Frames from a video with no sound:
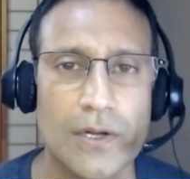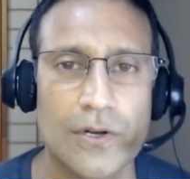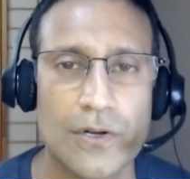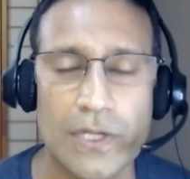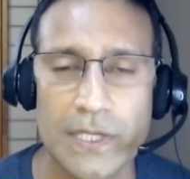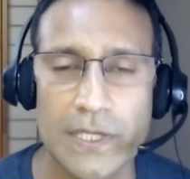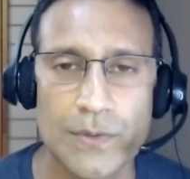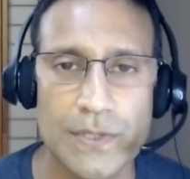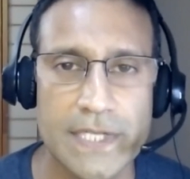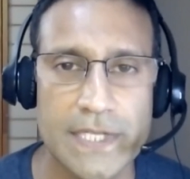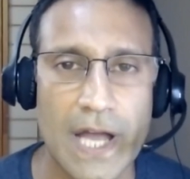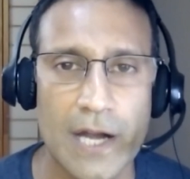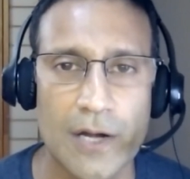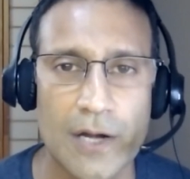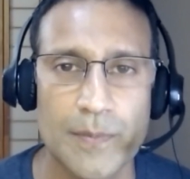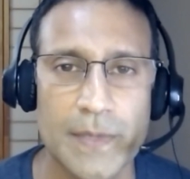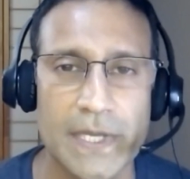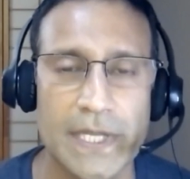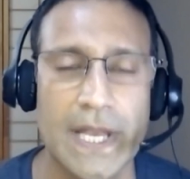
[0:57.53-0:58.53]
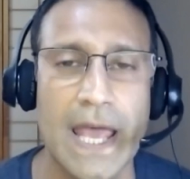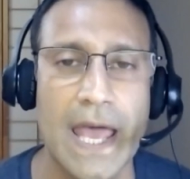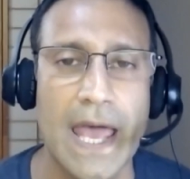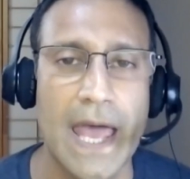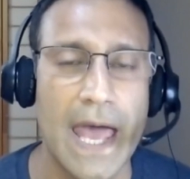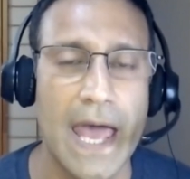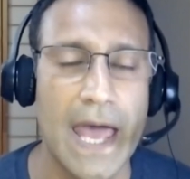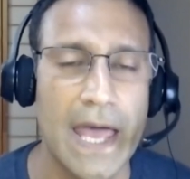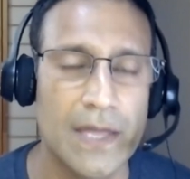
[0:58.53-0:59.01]
early retirement,
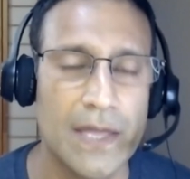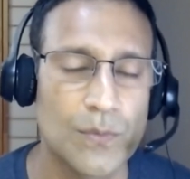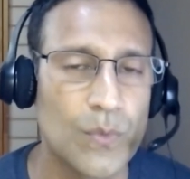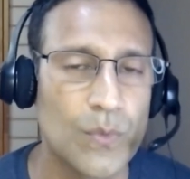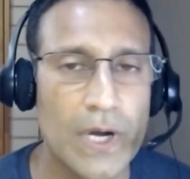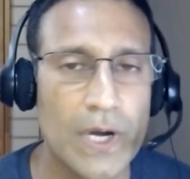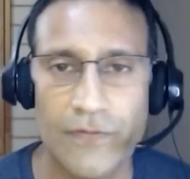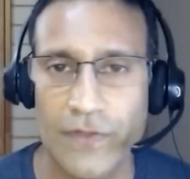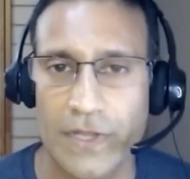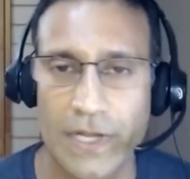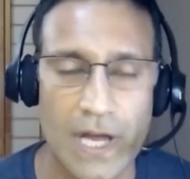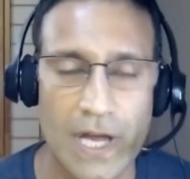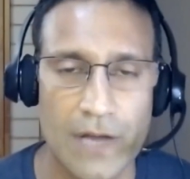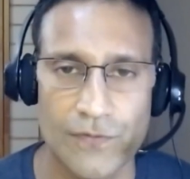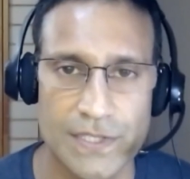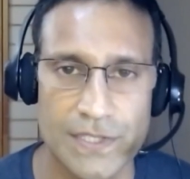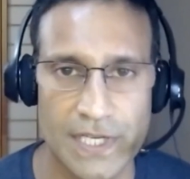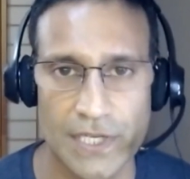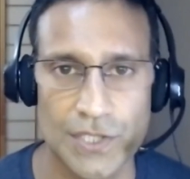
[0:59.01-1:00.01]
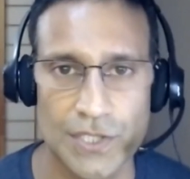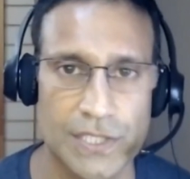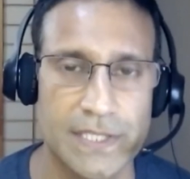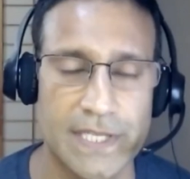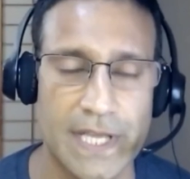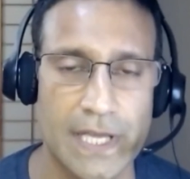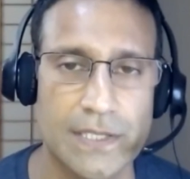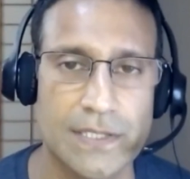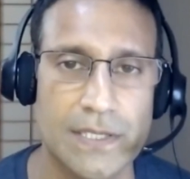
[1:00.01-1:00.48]
and wherever the conversation
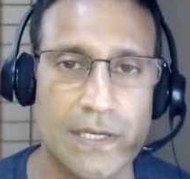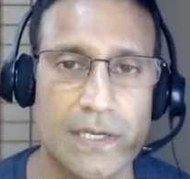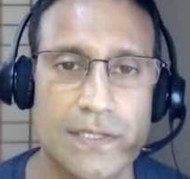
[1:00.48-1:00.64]
takes